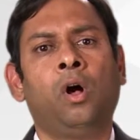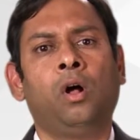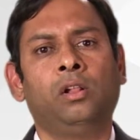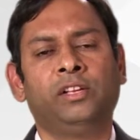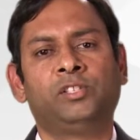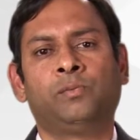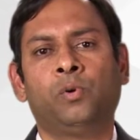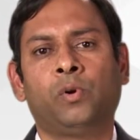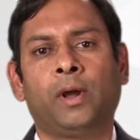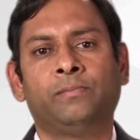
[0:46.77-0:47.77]
All these
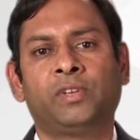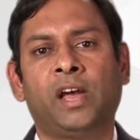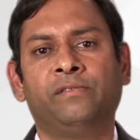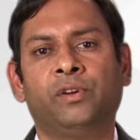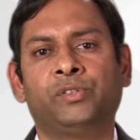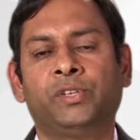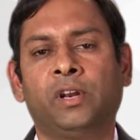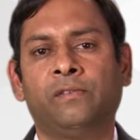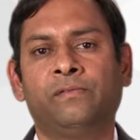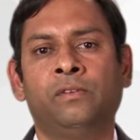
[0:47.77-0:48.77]
programs have their set
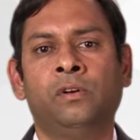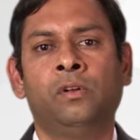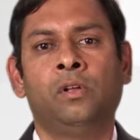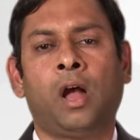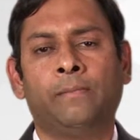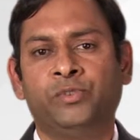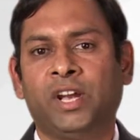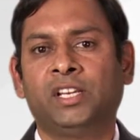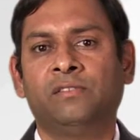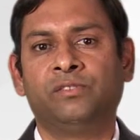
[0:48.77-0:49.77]
of
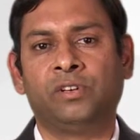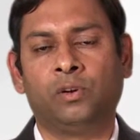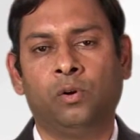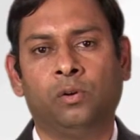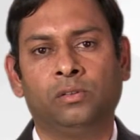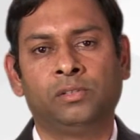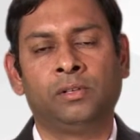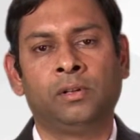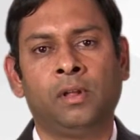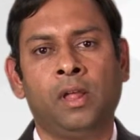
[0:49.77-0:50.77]
objectives and goals,
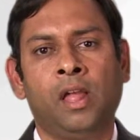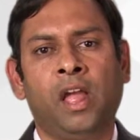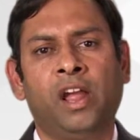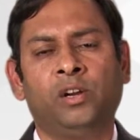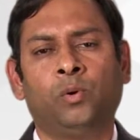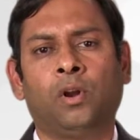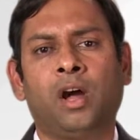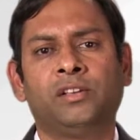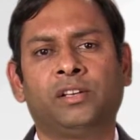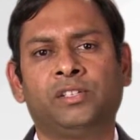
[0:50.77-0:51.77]
and to a
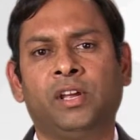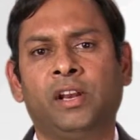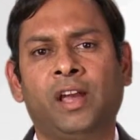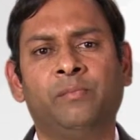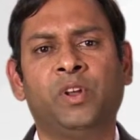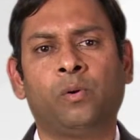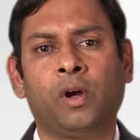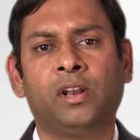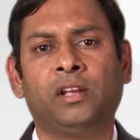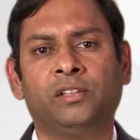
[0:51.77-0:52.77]
large extent have been
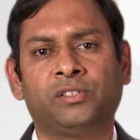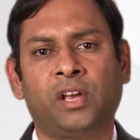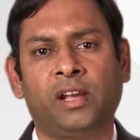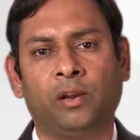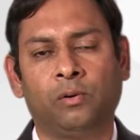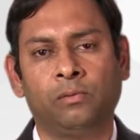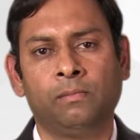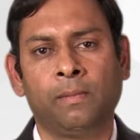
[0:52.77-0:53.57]
running in silo.